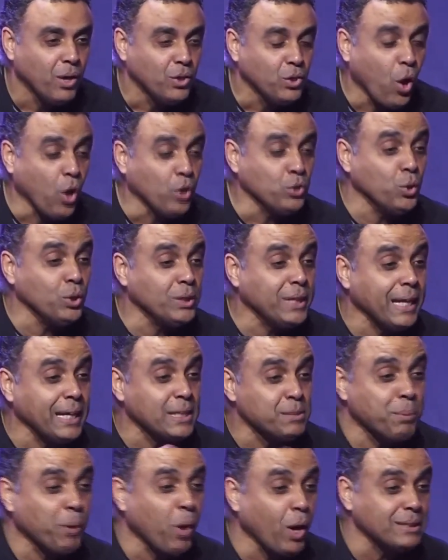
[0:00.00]
Or do you think it's
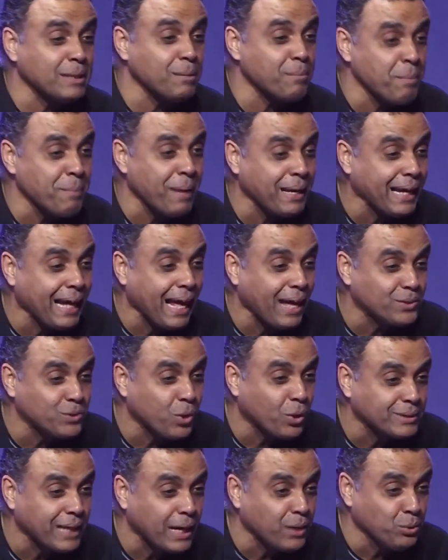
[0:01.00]
because I'm a medical
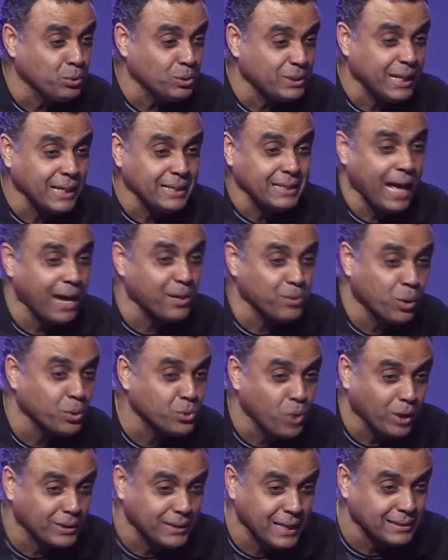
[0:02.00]
doctor? You think there are no
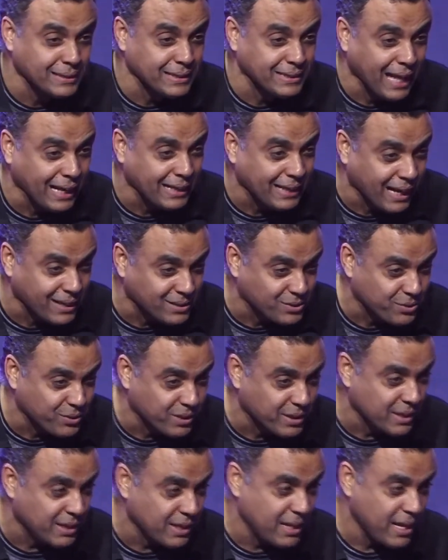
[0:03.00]
doctors in that country?